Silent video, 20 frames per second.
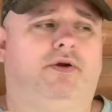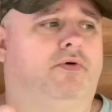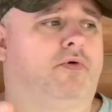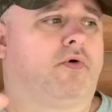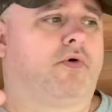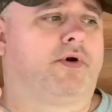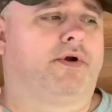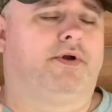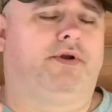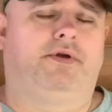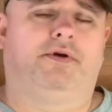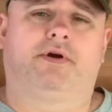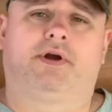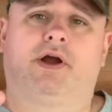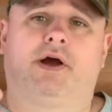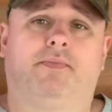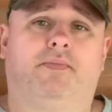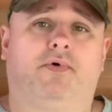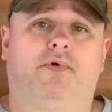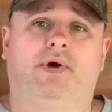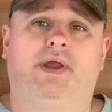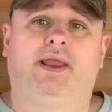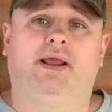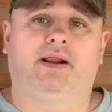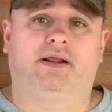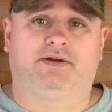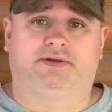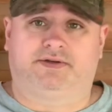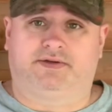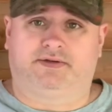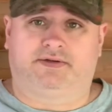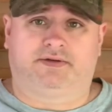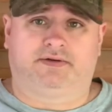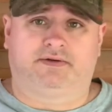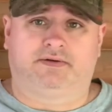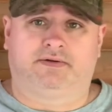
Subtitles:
order you a couple Englishes,